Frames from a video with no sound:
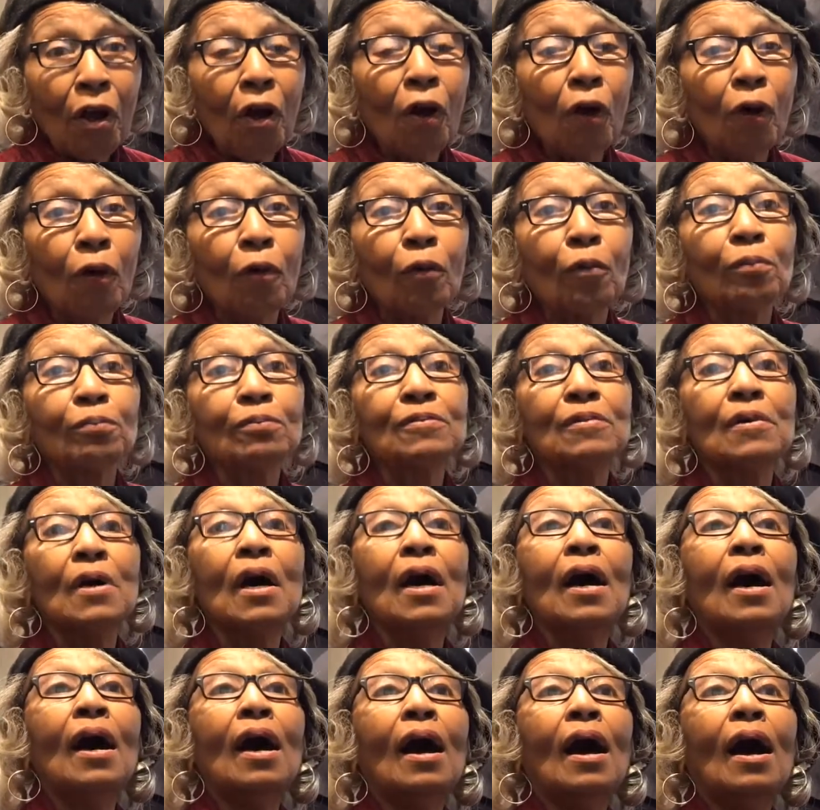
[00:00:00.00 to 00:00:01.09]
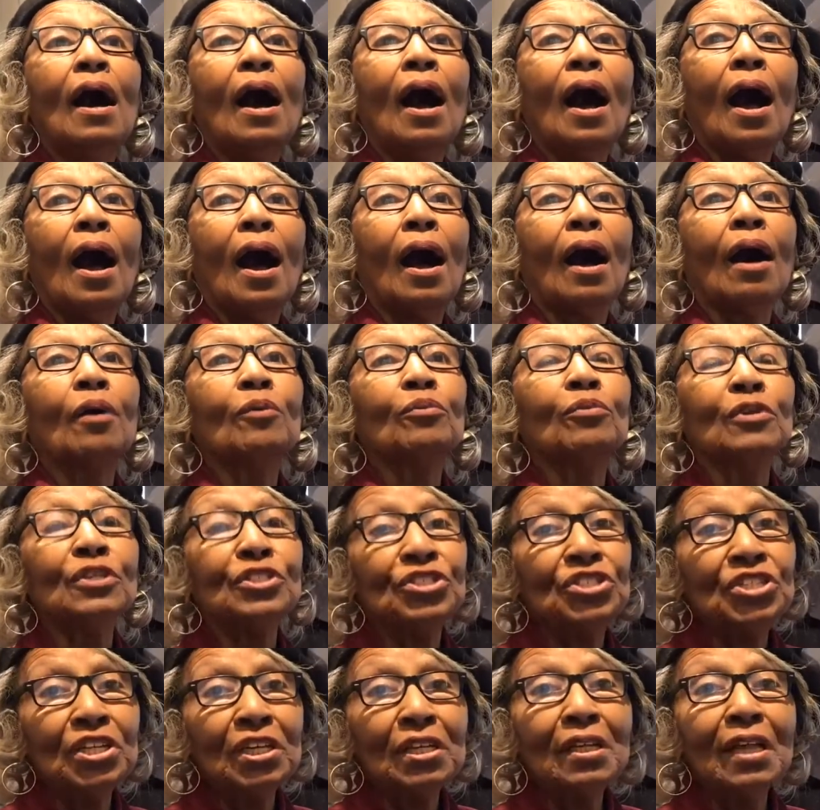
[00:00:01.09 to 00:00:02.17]
home when
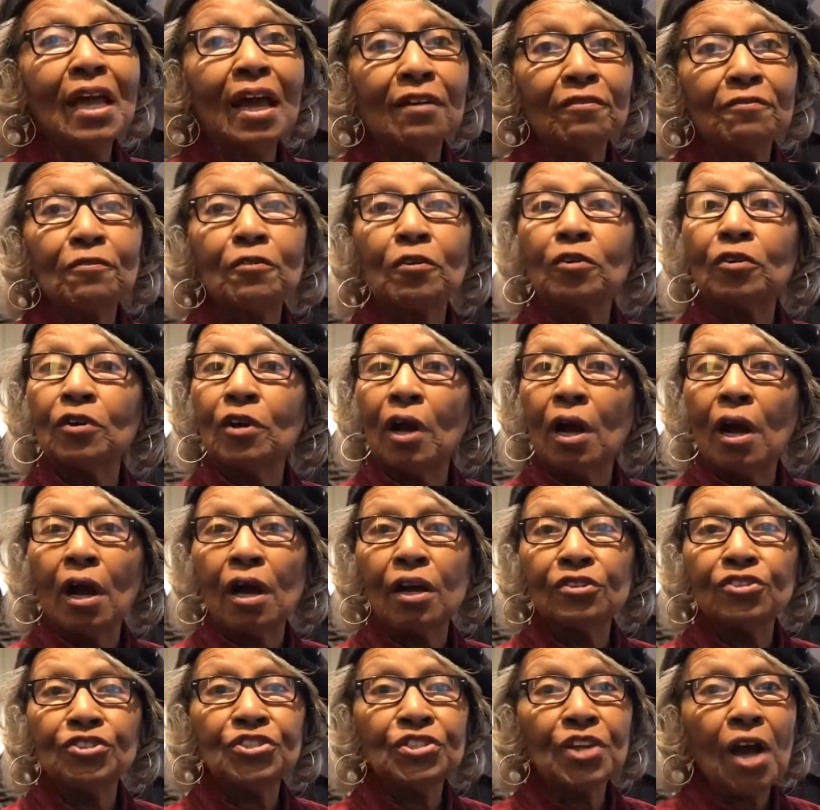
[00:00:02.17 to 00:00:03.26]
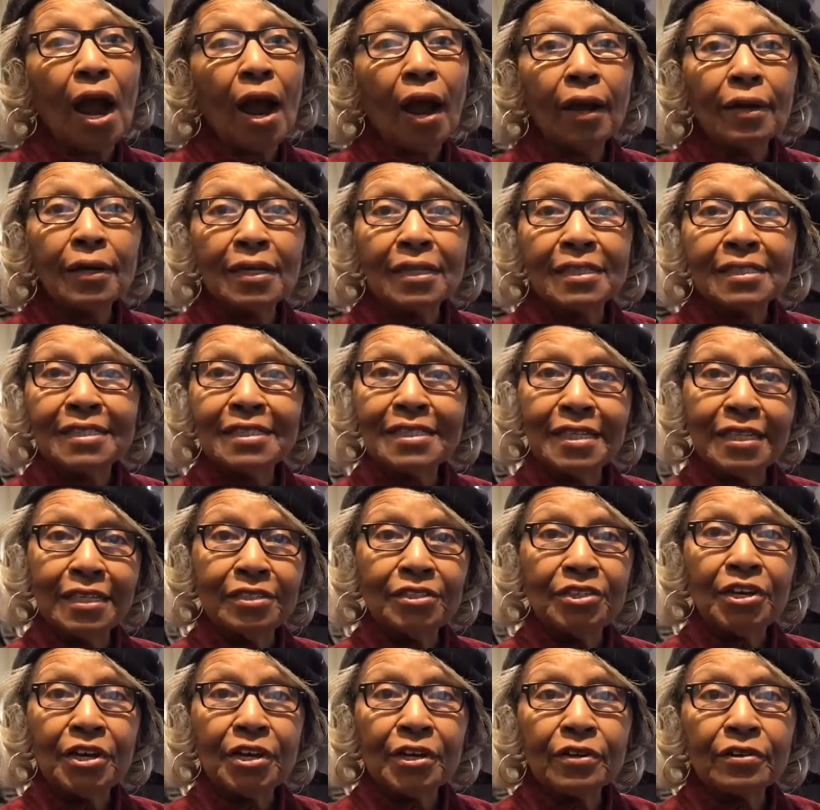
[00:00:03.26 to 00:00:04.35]
she left for Charlotte
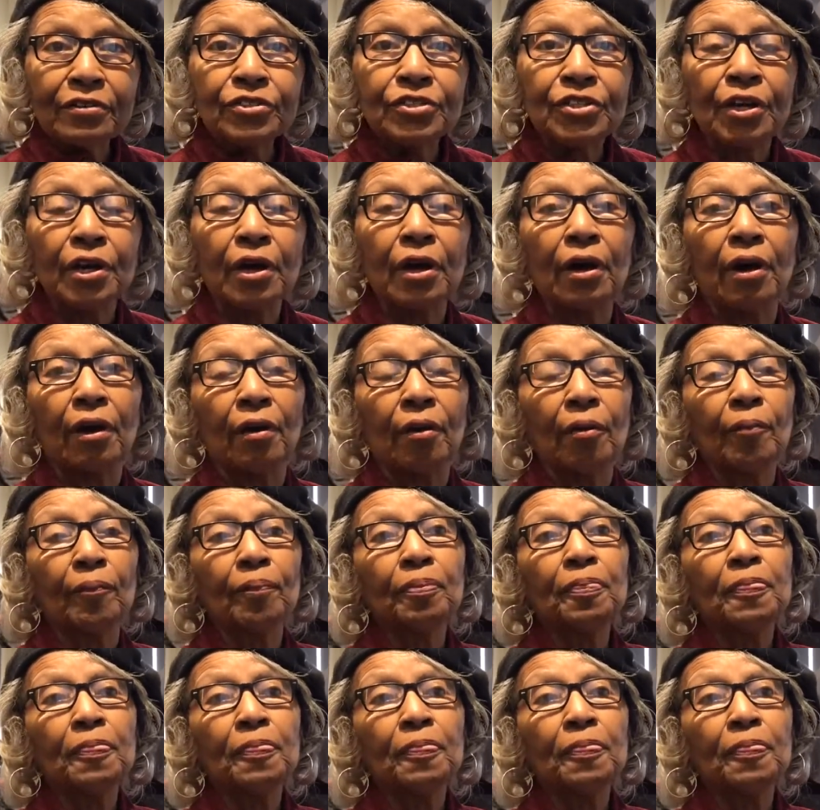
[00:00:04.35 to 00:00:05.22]
10 years ago,